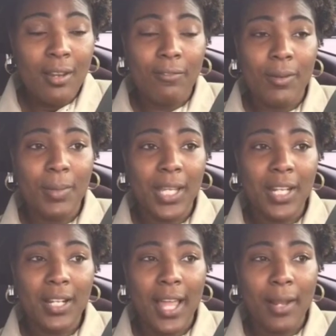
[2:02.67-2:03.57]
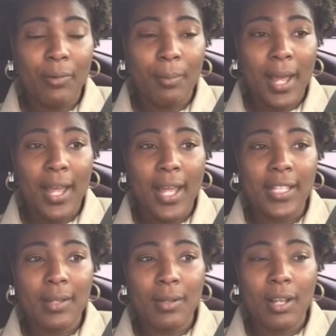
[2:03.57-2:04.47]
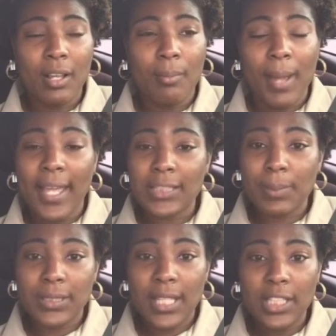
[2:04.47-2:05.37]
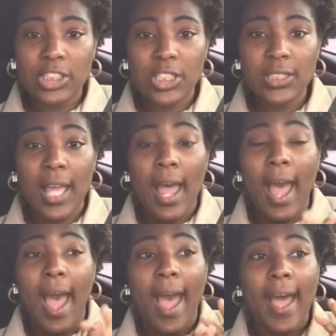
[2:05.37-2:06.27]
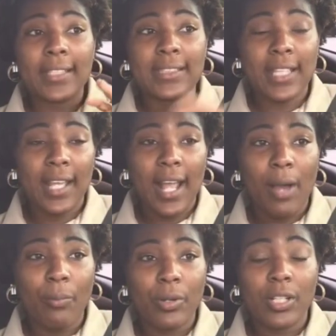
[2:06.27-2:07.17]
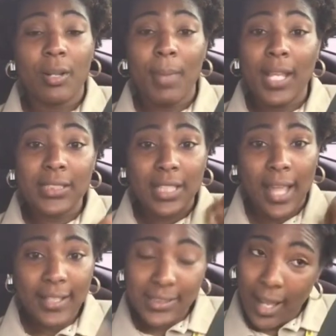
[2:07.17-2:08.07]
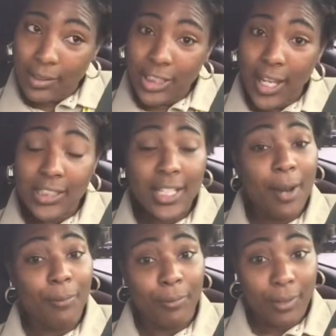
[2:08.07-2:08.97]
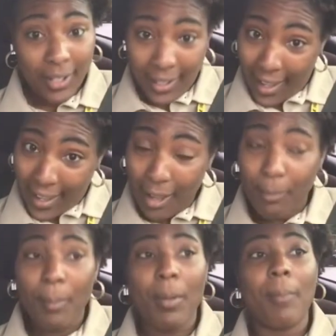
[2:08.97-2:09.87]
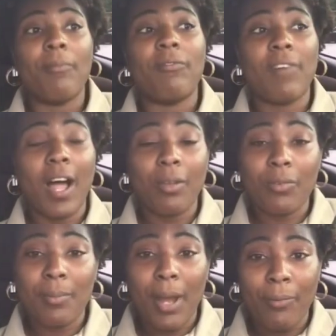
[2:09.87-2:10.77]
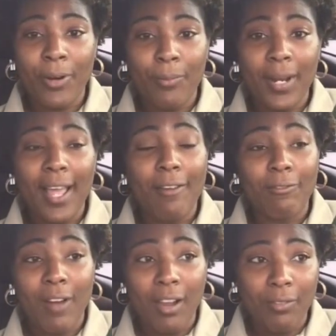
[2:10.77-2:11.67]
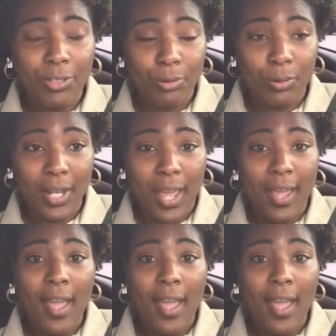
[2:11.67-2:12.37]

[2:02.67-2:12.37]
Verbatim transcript: from the beginning like when my i did uh, my expectations i said i wanted to make this lifestyle change and i really am i'm, I'm following my word with that i'm following through with that